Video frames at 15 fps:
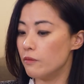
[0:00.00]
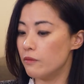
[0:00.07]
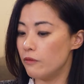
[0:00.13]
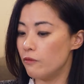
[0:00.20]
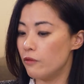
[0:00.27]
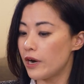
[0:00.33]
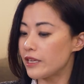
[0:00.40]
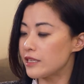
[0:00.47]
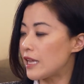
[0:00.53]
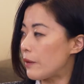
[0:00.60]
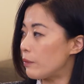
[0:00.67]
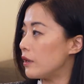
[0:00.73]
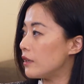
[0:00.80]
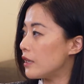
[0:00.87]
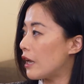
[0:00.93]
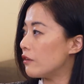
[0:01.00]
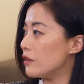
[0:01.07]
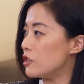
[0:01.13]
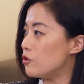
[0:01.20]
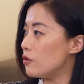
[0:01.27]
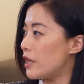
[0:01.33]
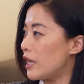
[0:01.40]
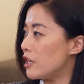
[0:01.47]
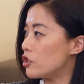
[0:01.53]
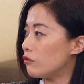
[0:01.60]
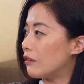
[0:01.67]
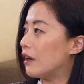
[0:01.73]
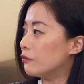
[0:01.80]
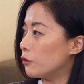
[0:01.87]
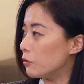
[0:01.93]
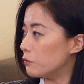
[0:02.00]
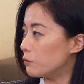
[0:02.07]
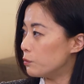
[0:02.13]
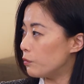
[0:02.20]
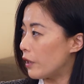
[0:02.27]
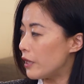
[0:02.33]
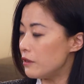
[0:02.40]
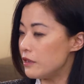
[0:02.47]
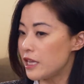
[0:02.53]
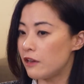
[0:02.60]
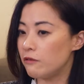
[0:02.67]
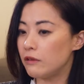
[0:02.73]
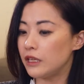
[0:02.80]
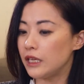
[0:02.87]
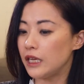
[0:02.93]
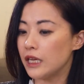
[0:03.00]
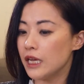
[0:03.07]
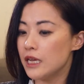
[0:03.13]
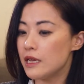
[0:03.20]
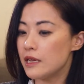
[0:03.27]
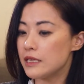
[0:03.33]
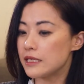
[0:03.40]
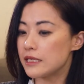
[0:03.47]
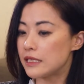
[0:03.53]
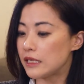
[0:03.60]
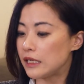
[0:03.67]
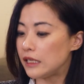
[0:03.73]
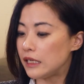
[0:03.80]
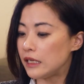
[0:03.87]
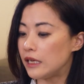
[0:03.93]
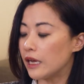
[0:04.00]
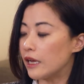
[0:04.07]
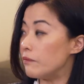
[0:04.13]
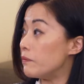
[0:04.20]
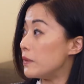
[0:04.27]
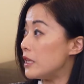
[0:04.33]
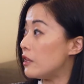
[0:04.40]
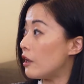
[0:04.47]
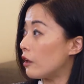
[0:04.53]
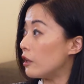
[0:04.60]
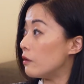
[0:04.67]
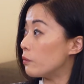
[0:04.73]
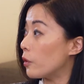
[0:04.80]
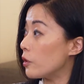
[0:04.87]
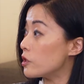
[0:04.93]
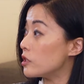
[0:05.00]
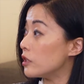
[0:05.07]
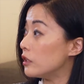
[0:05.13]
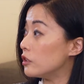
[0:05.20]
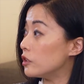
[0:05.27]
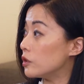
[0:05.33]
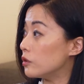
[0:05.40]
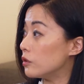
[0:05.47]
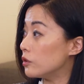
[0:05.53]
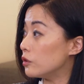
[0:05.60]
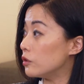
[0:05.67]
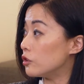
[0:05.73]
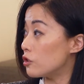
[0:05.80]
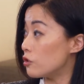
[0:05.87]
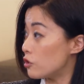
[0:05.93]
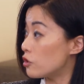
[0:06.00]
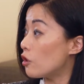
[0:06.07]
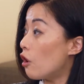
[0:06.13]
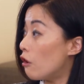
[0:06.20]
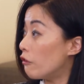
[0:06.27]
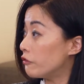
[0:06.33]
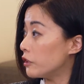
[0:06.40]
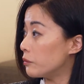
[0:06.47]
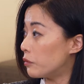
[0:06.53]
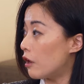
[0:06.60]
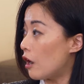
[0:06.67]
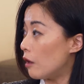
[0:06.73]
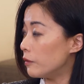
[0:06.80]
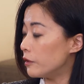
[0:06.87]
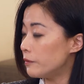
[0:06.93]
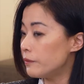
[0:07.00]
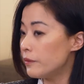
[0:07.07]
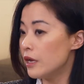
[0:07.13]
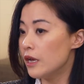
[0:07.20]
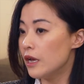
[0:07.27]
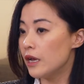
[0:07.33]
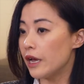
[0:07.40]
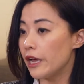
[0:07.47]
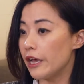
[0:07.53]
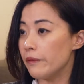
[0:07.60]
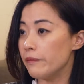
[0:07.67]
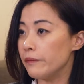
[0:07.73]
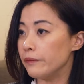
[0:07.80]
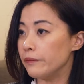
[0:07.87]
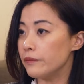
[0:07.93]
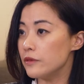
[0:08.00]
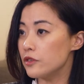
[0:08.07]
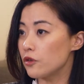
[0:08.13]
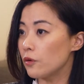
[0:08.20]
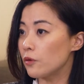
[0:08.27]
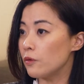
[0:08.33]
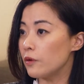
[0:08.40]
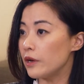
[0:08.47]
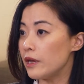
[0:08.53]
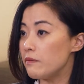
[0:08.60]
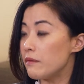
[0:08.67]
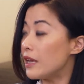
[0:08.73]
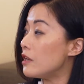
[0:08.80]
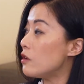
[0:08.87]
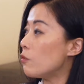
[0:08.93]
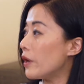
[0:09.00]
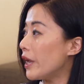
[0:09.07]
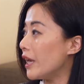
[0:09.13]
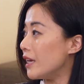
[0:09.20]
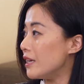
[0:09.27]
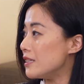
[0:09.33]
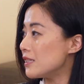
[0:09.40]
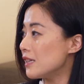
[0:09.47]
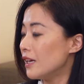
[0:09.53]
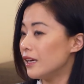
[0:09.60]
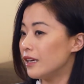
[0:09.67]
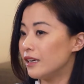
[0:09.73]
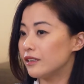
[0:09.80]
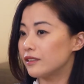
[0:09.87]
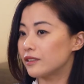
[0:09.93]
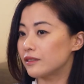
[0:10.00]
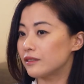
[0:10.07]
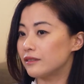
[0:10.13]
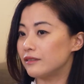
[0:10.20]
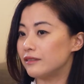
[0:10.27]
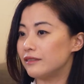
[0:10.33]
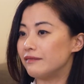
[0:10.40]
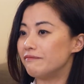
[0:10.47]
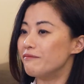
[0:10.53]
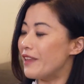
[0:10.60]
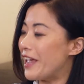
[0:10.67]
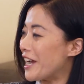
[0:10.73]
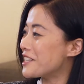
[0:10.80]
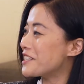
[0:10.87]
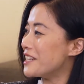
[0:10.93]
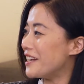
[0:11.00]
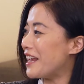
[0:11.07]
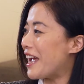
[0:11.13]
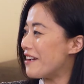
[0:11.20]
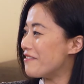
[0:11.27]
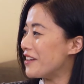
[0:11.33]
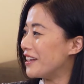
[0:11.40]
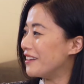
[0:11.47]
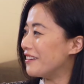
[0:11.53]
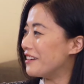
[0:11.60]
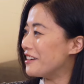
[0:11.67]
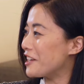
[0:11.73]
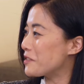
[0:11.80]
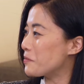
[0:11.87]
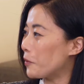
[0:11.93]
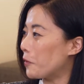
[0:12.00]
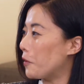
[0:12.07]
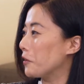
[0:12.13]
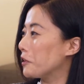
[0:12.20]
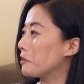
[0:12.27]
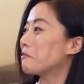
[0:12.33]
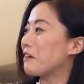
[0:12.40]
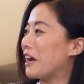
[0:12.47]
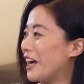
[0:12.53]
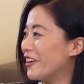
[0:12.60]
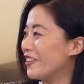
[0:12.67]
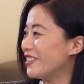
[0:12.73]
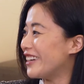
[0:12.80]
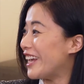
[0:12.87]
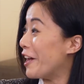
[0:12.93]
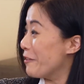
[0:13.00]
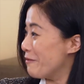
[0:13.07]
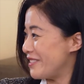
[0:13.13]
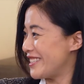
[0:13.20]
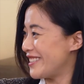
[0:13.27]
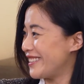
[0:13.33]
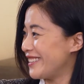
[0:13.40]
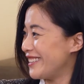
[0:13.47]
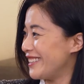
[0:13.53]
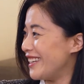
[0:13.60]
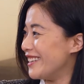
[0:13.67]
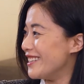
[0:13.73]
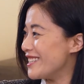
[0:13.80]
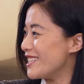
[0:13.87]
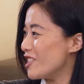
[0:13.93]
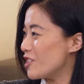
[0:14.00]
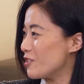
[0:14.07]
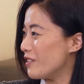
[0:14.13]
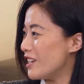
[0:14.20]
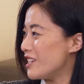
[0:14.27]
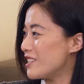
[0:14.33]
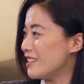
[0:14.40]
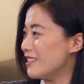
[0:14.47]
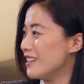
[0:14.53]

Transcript: what is happening now is you can't travel, right? You can't really see and be there in person to solve the problem. So in many ways, actually having an expert on the ground helps in this situation.